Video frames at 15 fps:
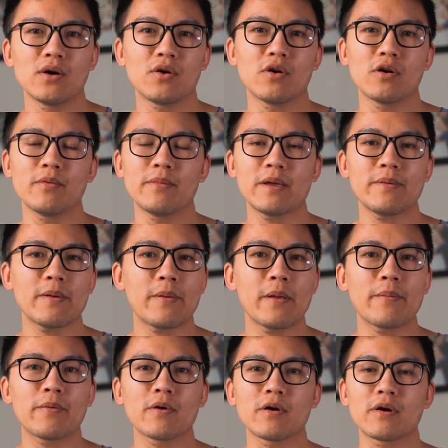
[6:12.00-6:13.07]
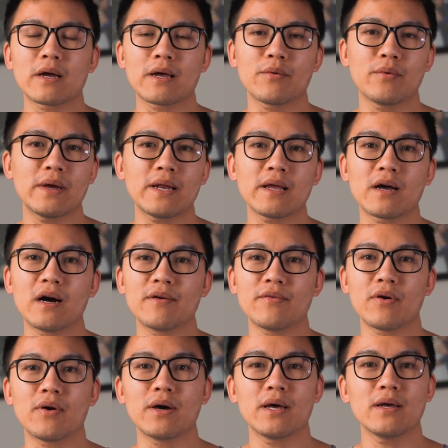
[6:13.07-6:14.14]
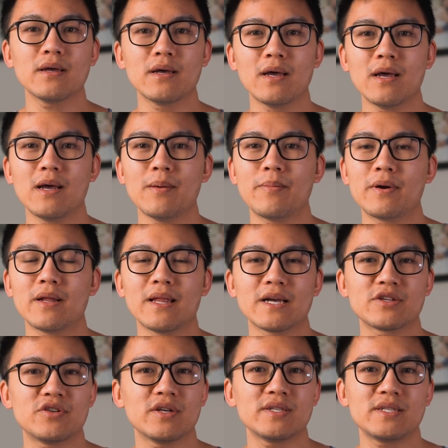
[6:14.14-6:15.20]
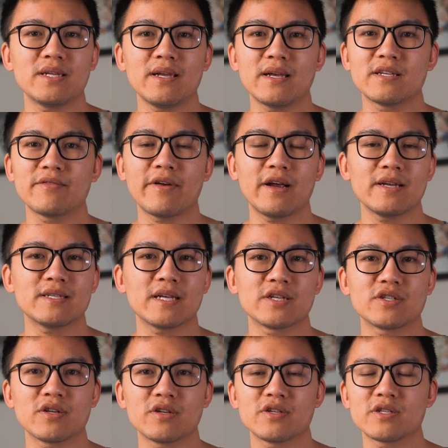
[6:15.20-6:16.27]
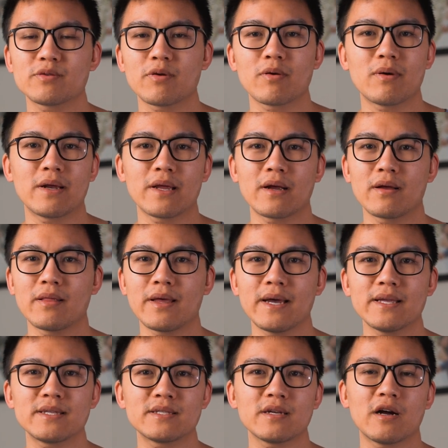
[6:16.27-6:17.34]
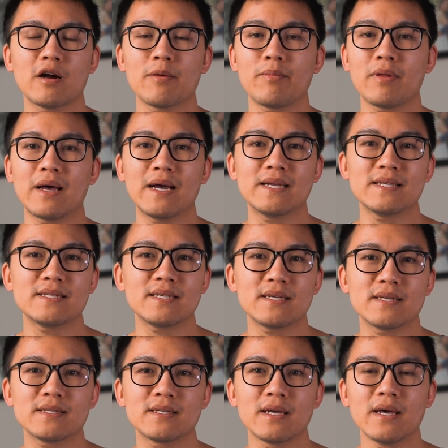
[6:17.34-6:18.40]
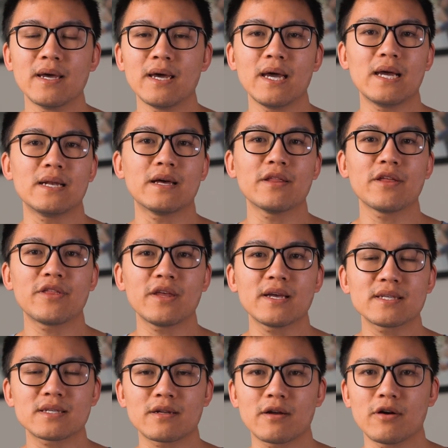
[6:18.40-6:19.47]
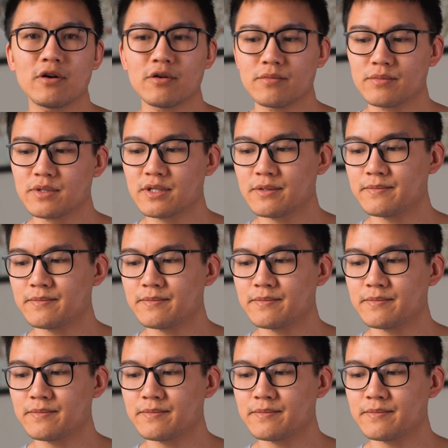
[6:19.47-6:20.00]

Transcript: or maybe people are weaning off oil, but electricity is very essential just for running our lights, our appliances, and other things in our homes.